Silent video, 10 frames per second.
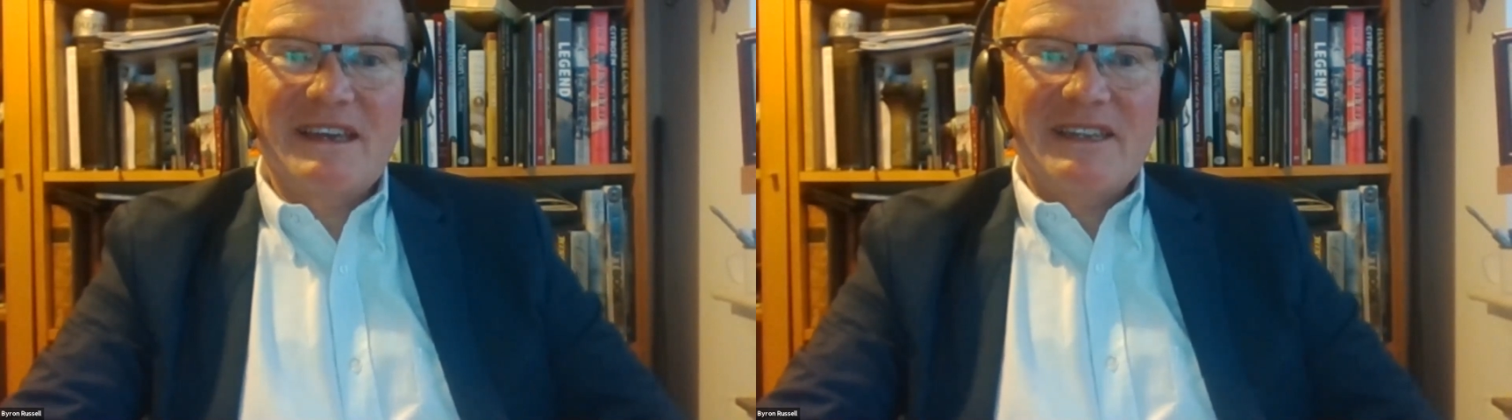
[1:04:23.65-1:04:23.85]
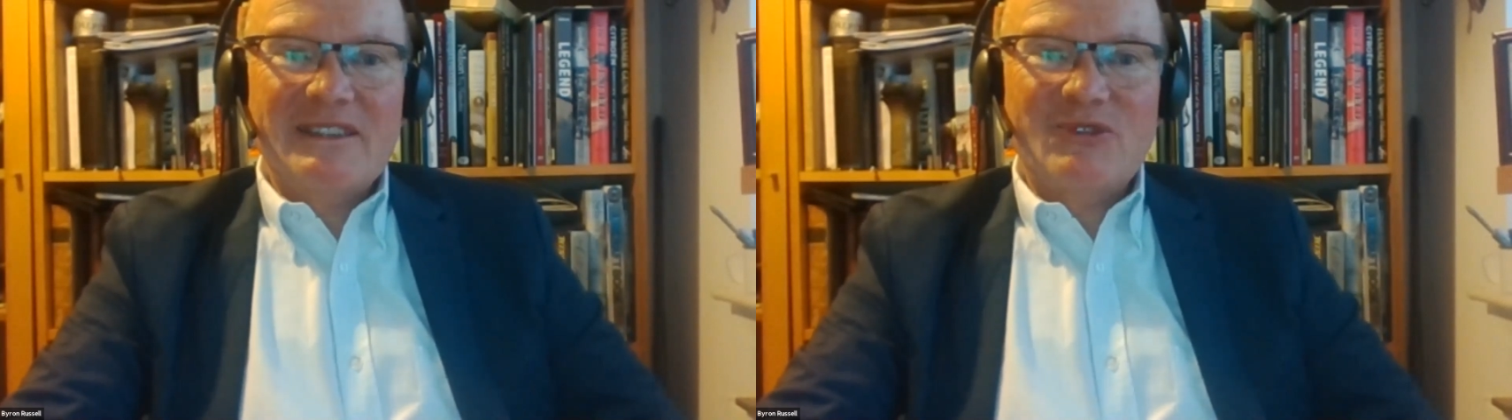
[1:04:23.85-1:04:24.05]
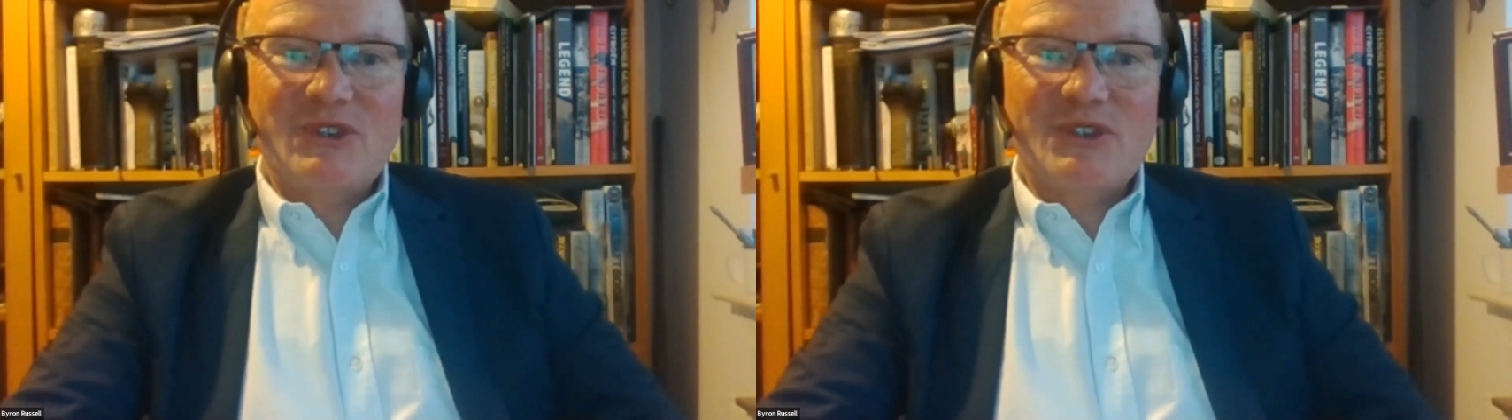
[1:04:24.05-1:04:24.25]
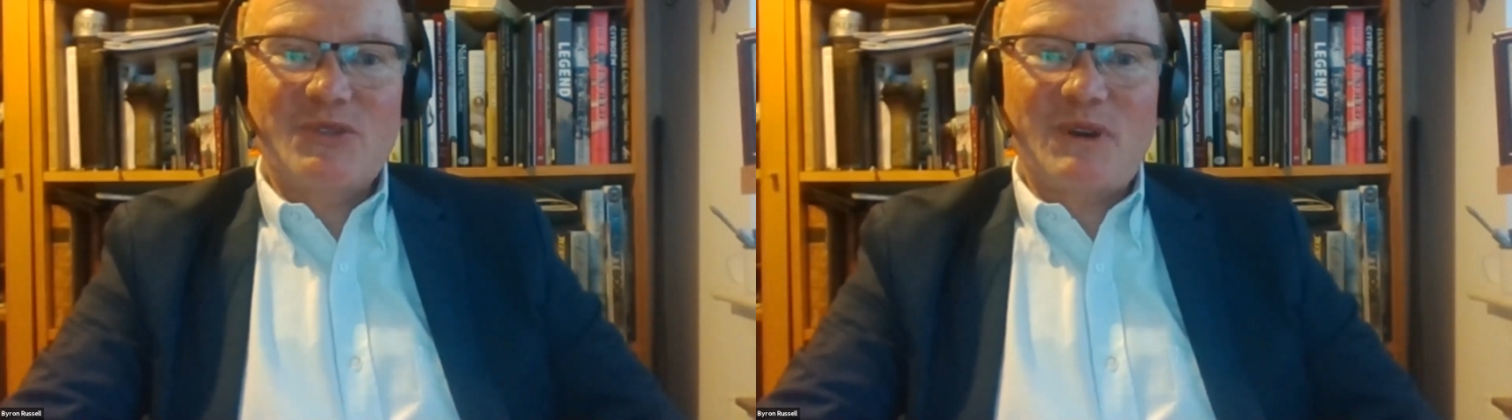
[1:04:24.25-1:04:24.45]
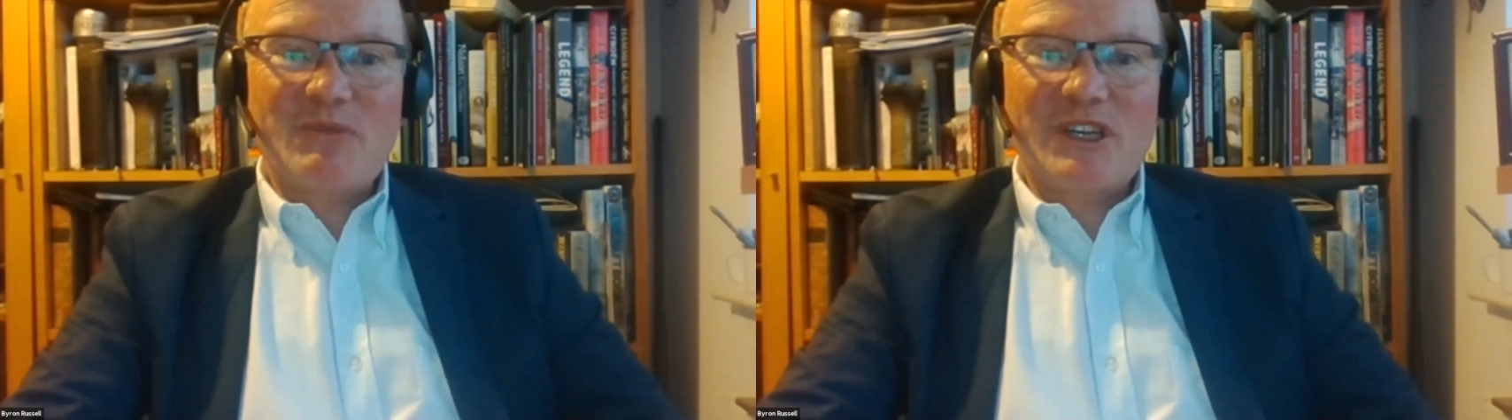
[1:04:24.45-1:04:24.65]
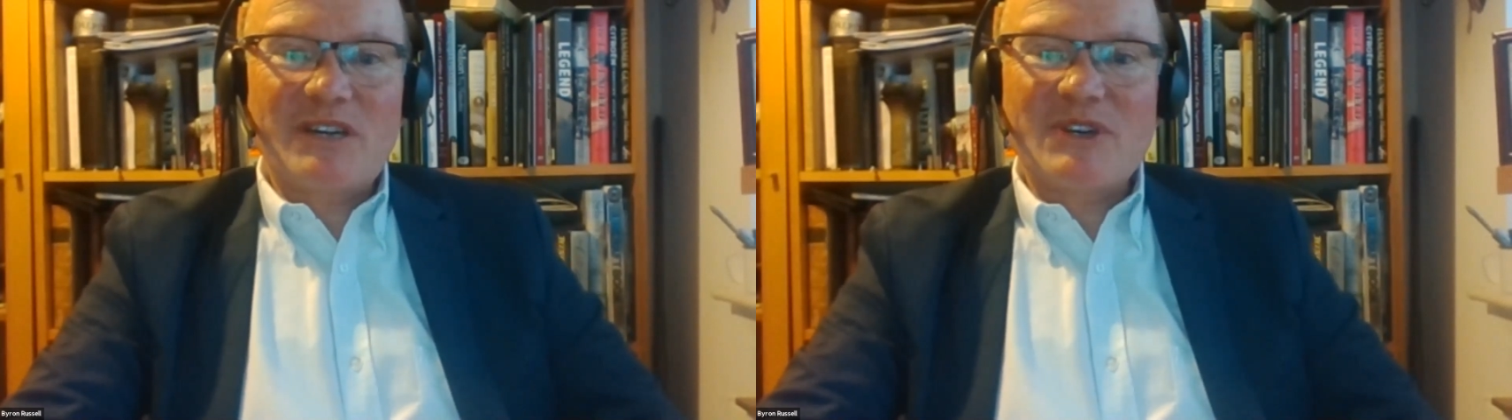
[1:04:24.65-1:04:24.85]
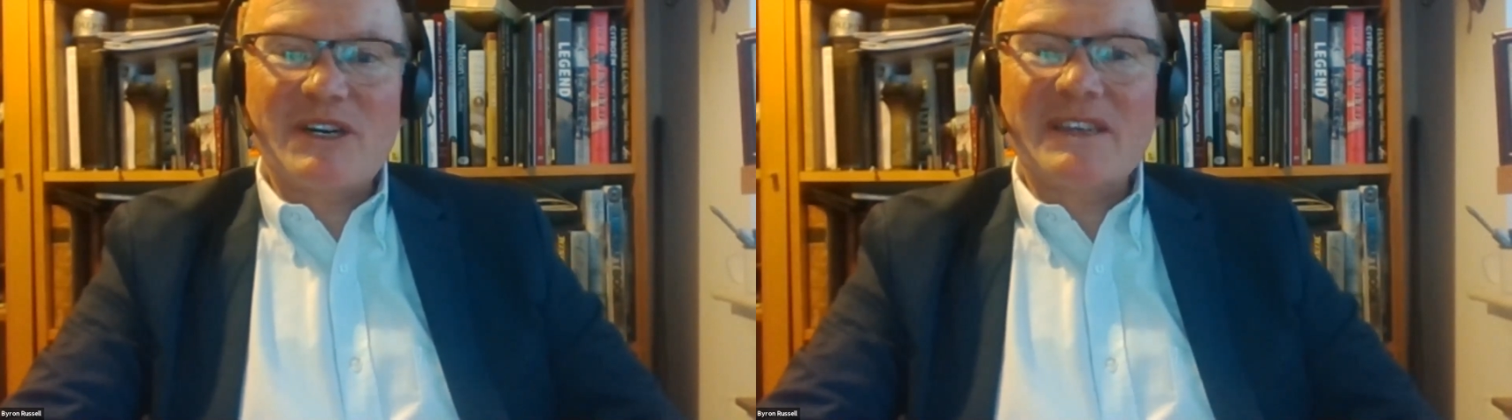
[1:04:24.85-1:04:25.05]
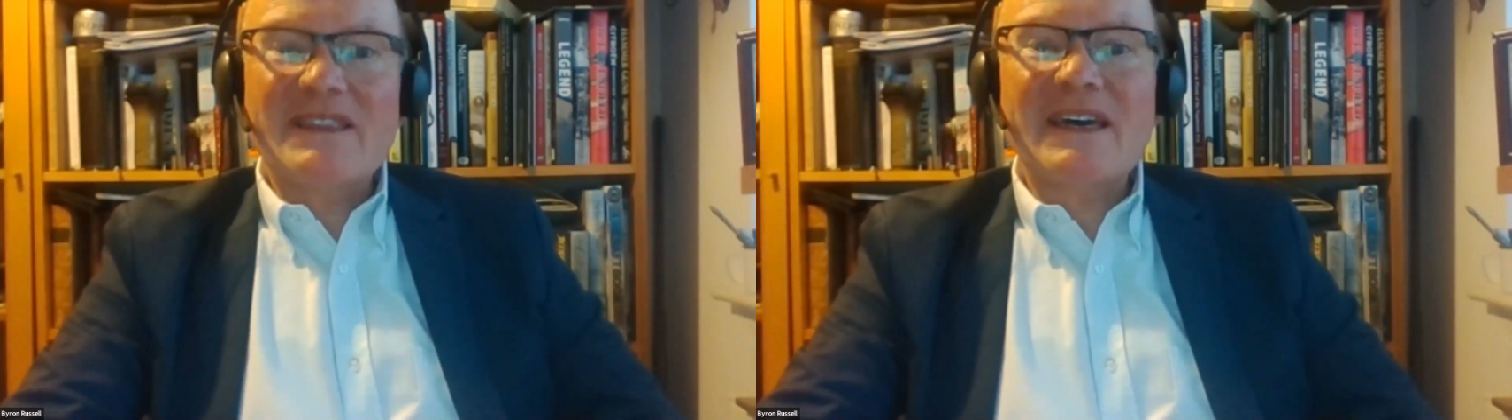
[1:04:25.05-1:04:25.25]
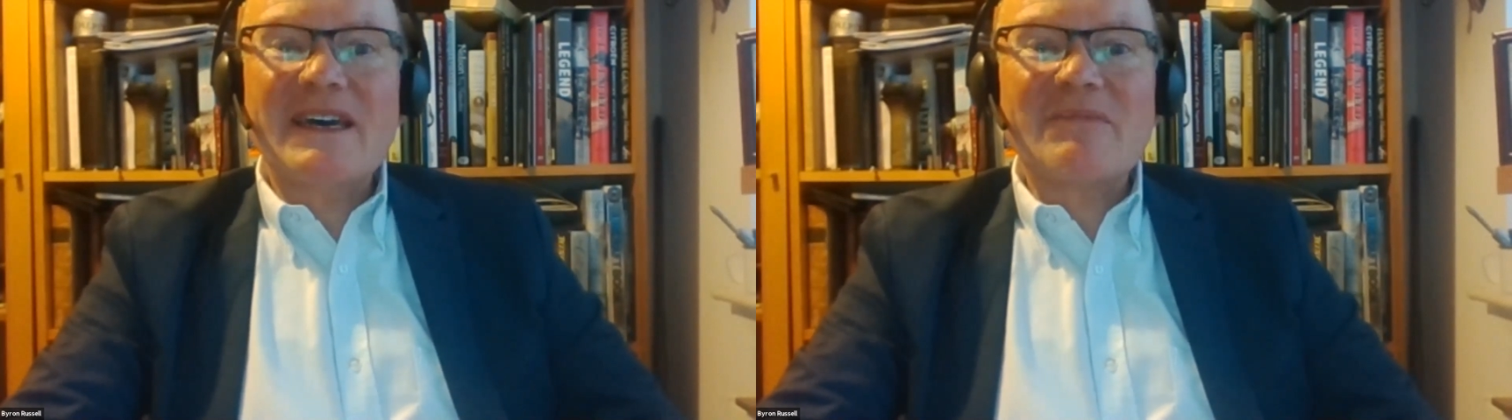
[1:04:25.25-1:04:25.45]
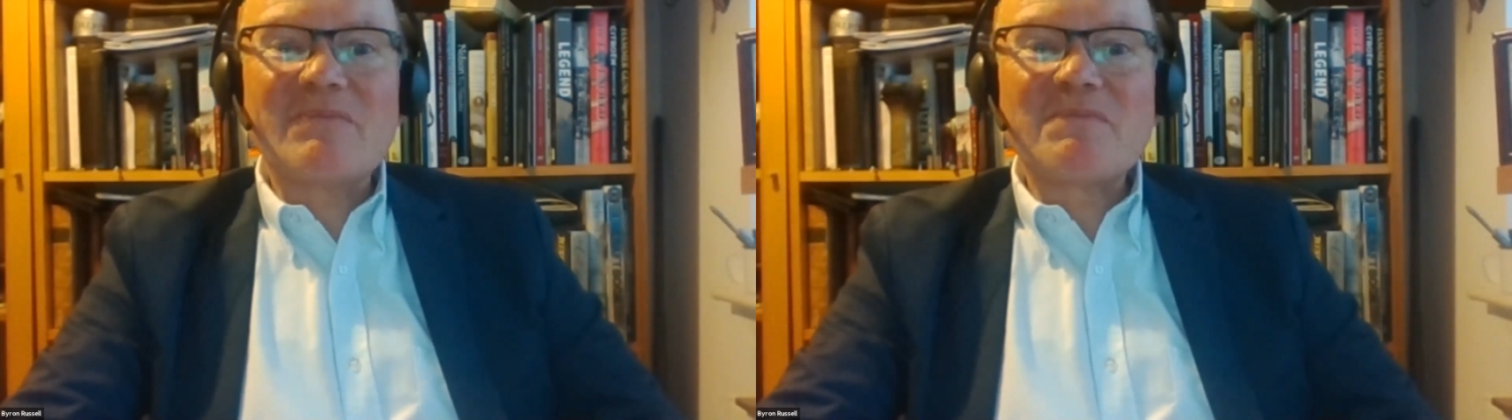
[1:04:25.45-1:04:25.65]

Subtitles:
an interesting webinar behind that.